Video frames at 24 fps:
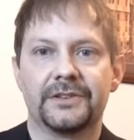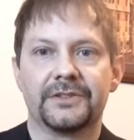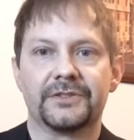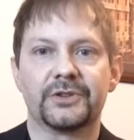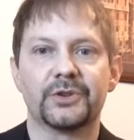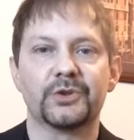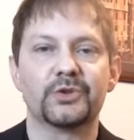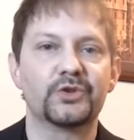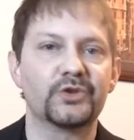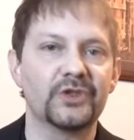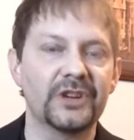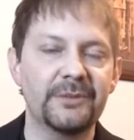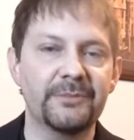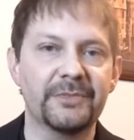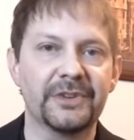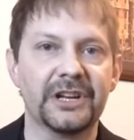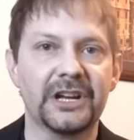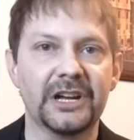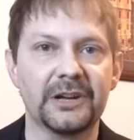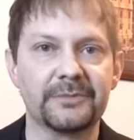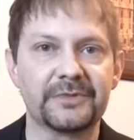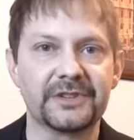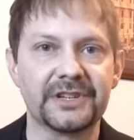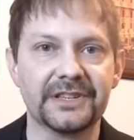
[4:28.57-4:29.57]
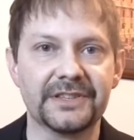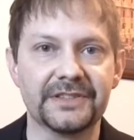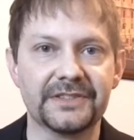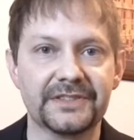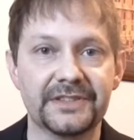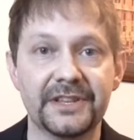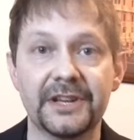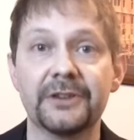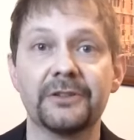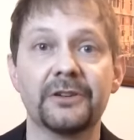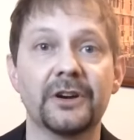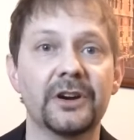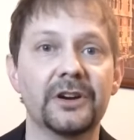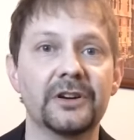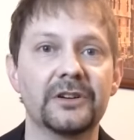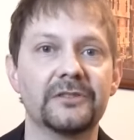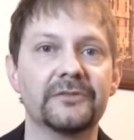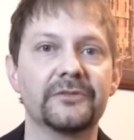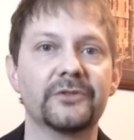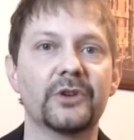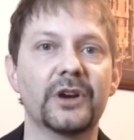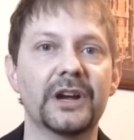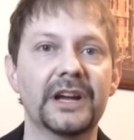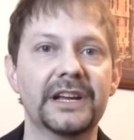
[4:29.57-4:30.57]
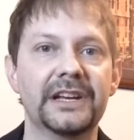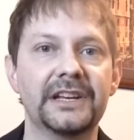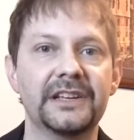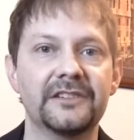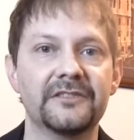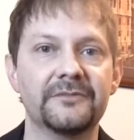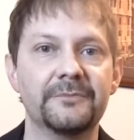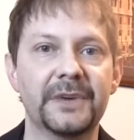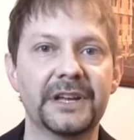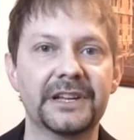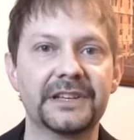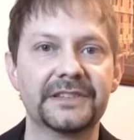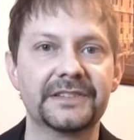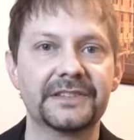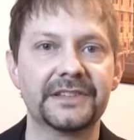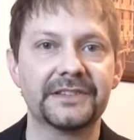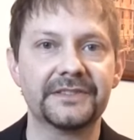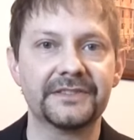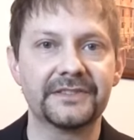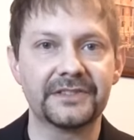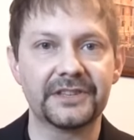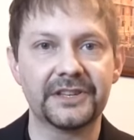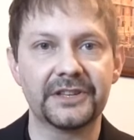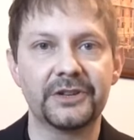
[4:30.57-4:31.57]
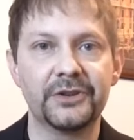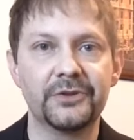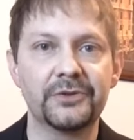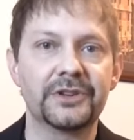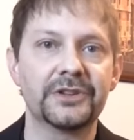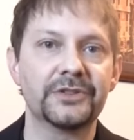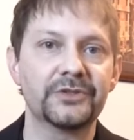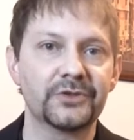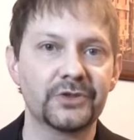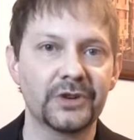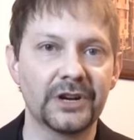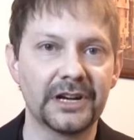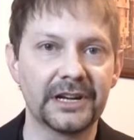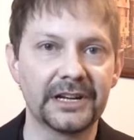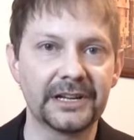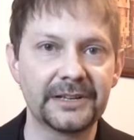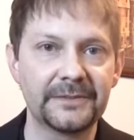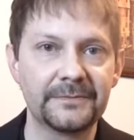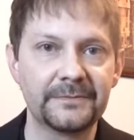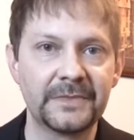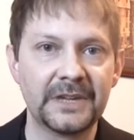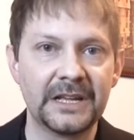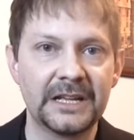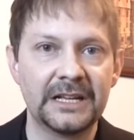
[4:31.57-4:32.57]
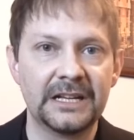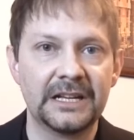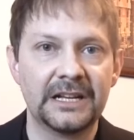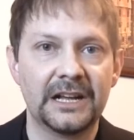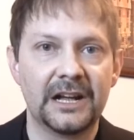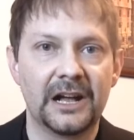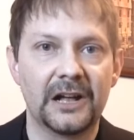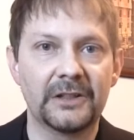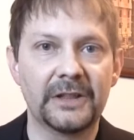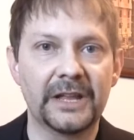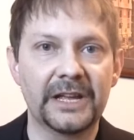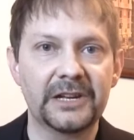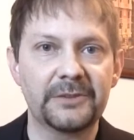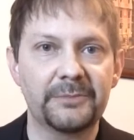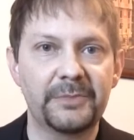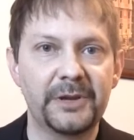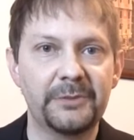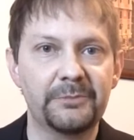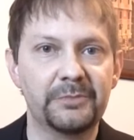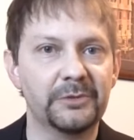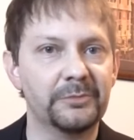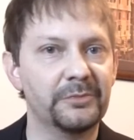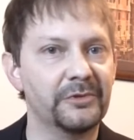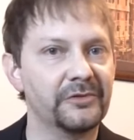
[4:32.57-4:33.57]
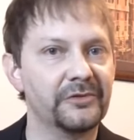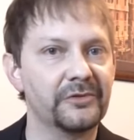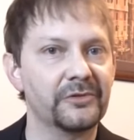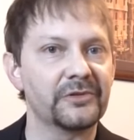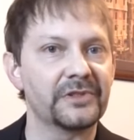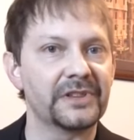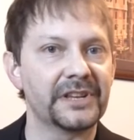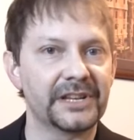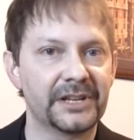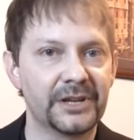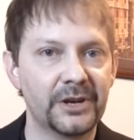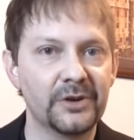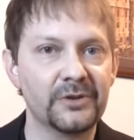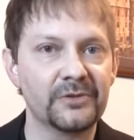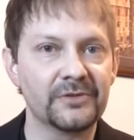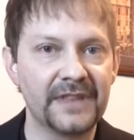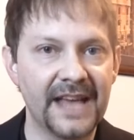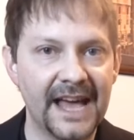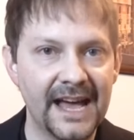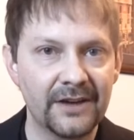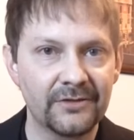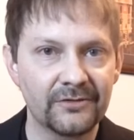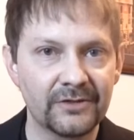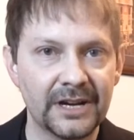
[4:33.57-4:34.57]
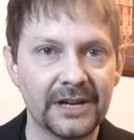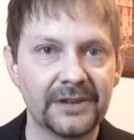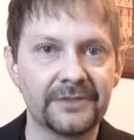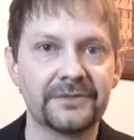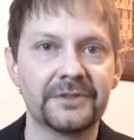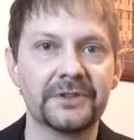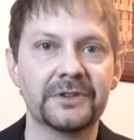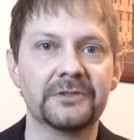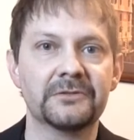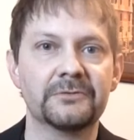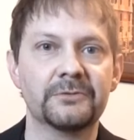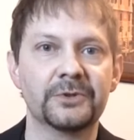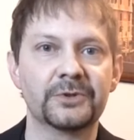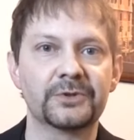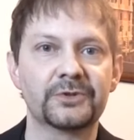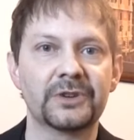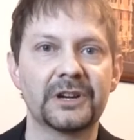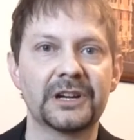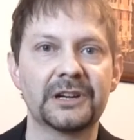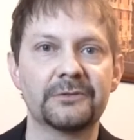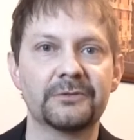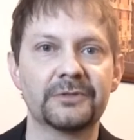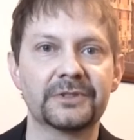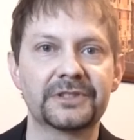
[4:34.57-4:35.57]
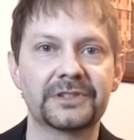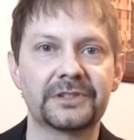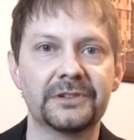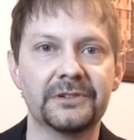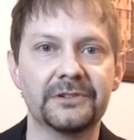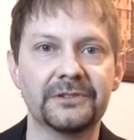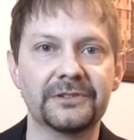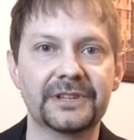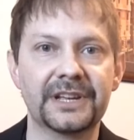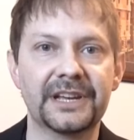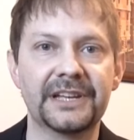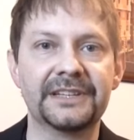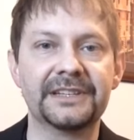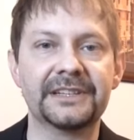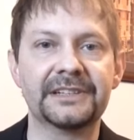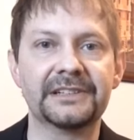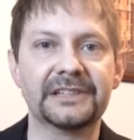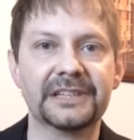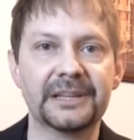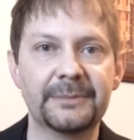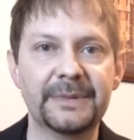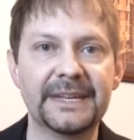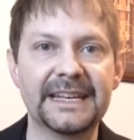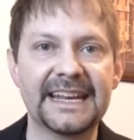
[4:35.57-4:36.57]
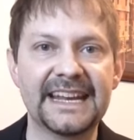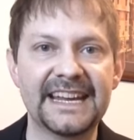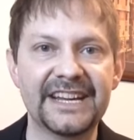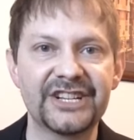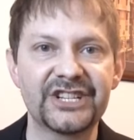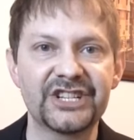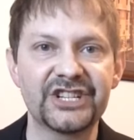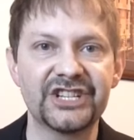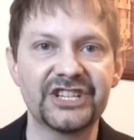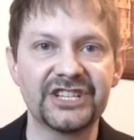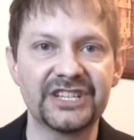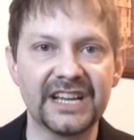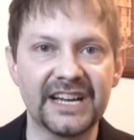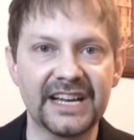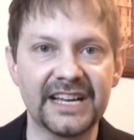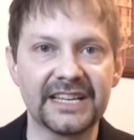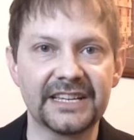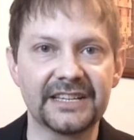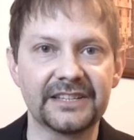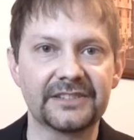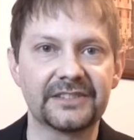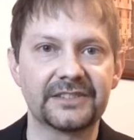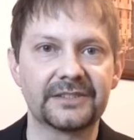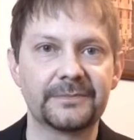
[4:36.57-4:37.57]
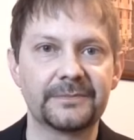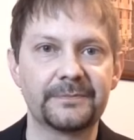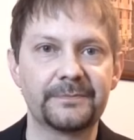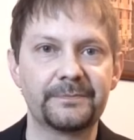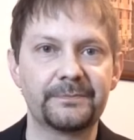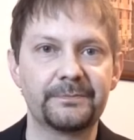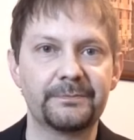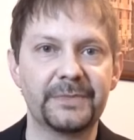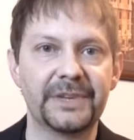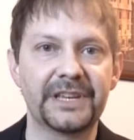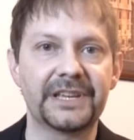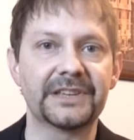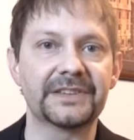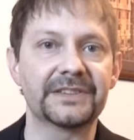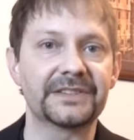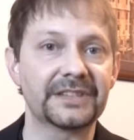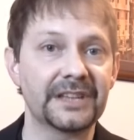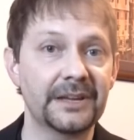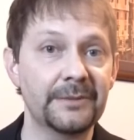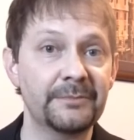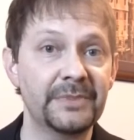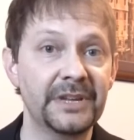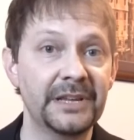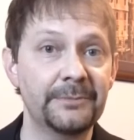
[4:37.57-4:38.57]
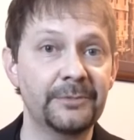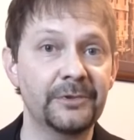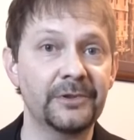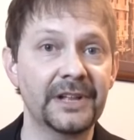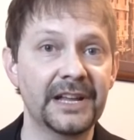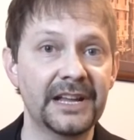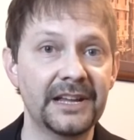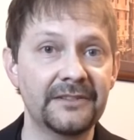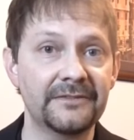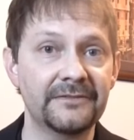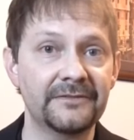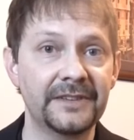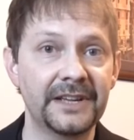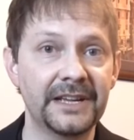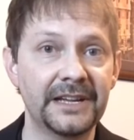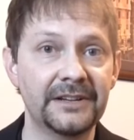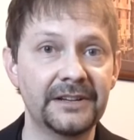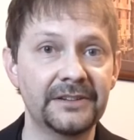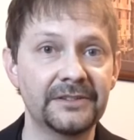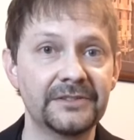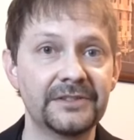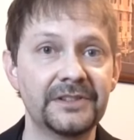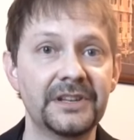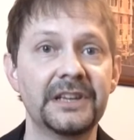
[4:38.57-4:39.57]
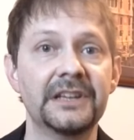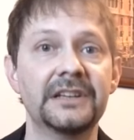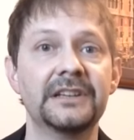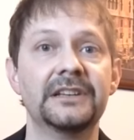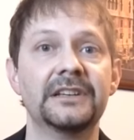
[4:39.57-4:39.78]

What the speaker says: So treatment options. There are a variety of medicines that you can try. A lot of people, before they go that route though, will try what's called an elimination diet, because some people have found